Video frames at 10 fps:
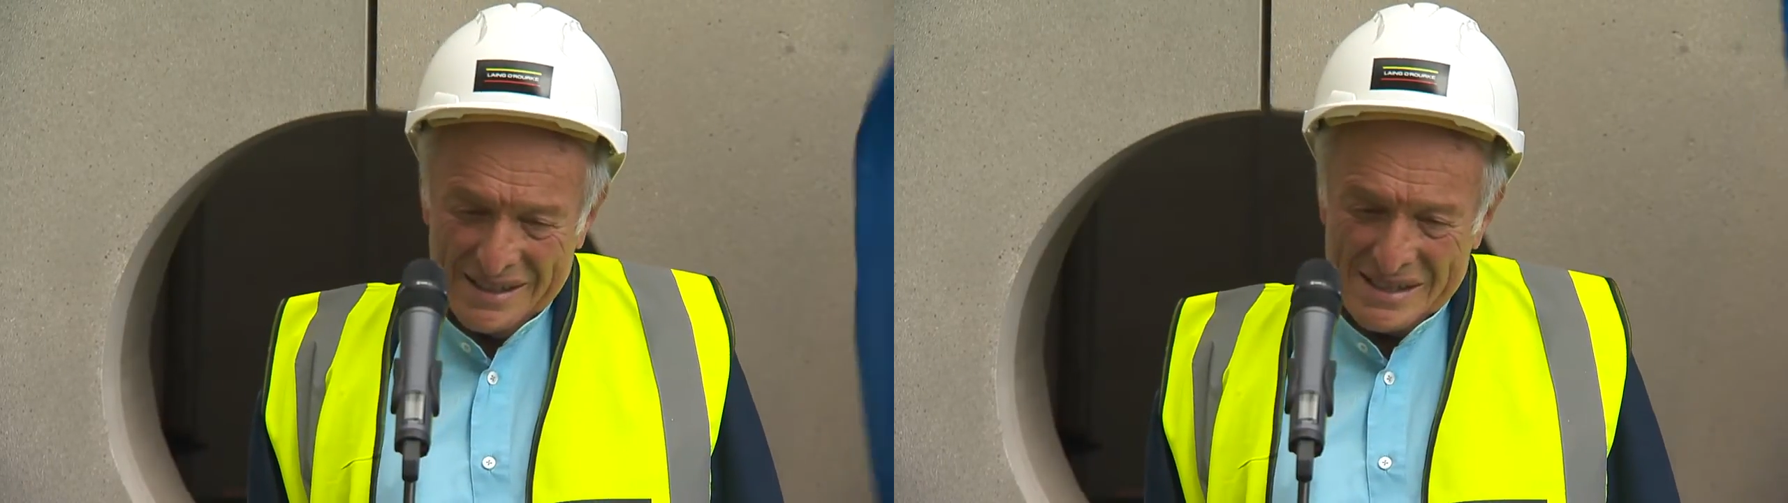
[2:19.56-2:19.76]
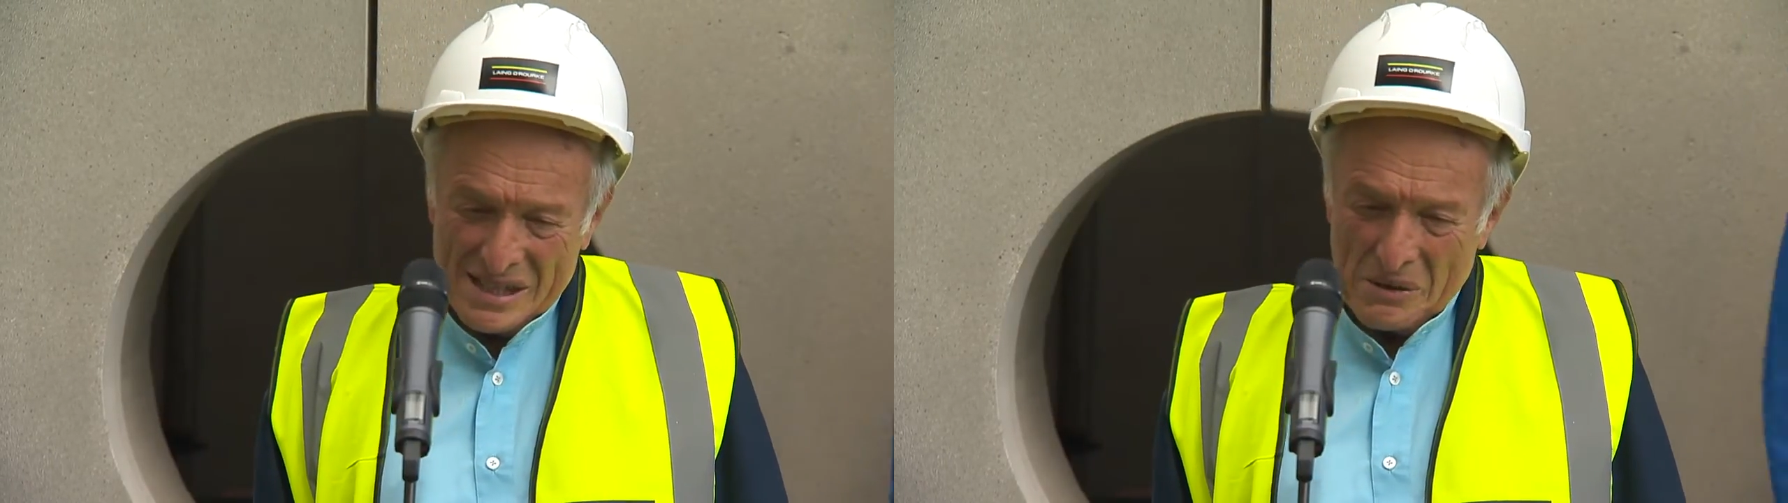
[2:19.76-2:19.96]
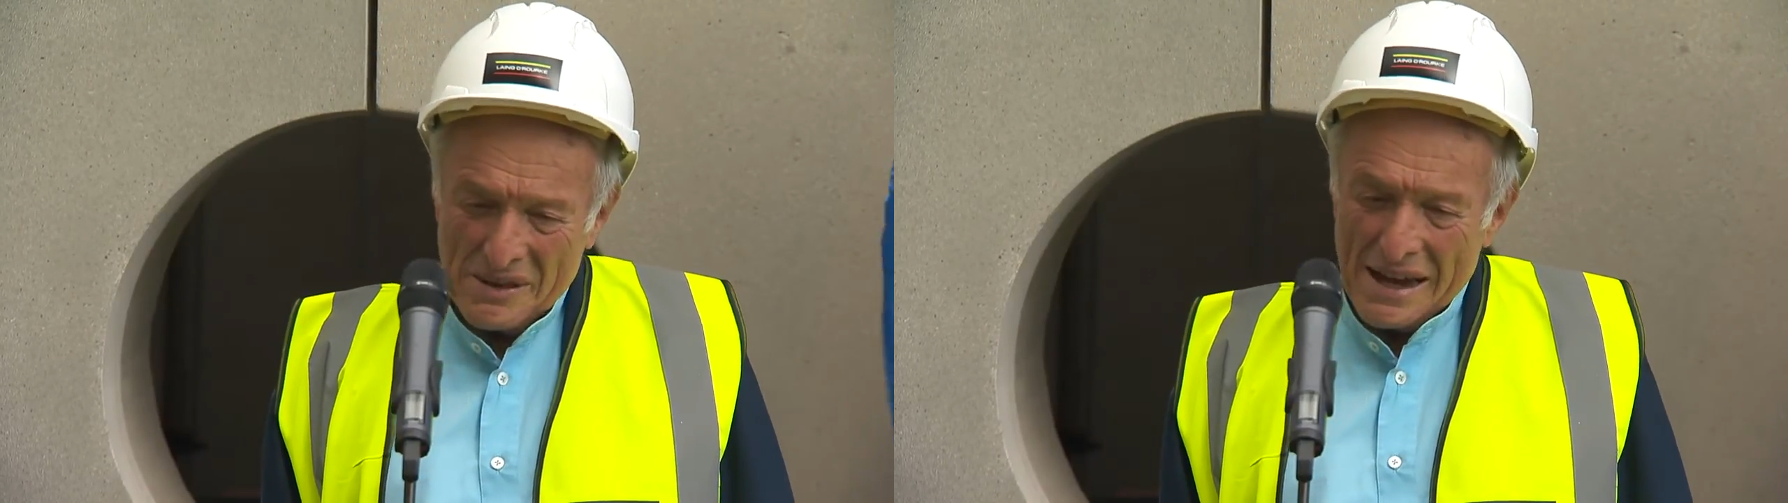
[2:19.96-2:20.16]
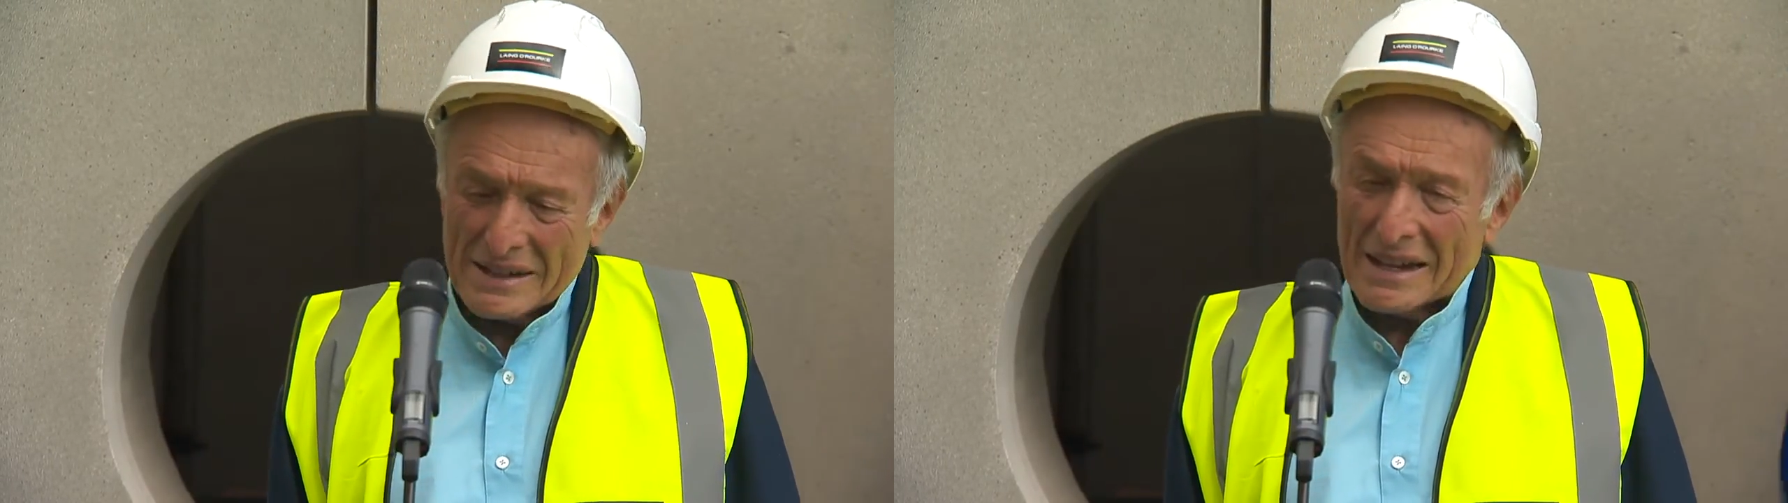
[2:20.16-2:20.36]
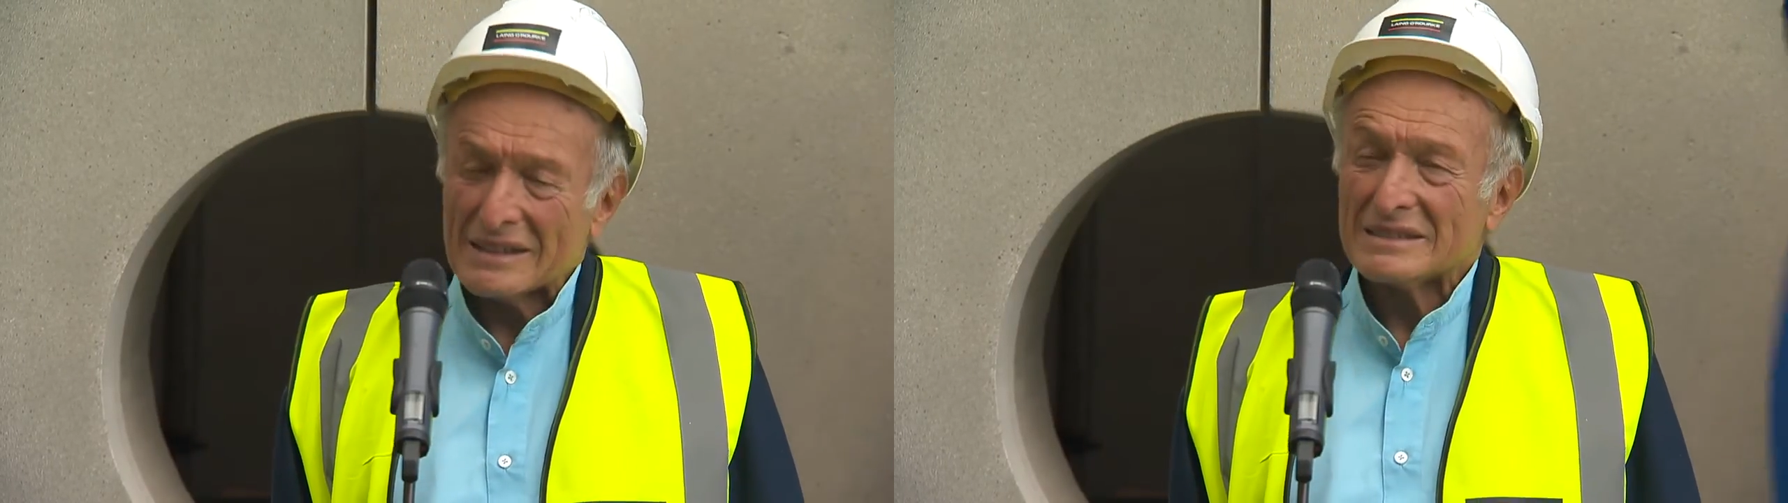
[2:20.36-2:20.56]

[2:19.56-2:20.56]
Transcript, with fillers: So without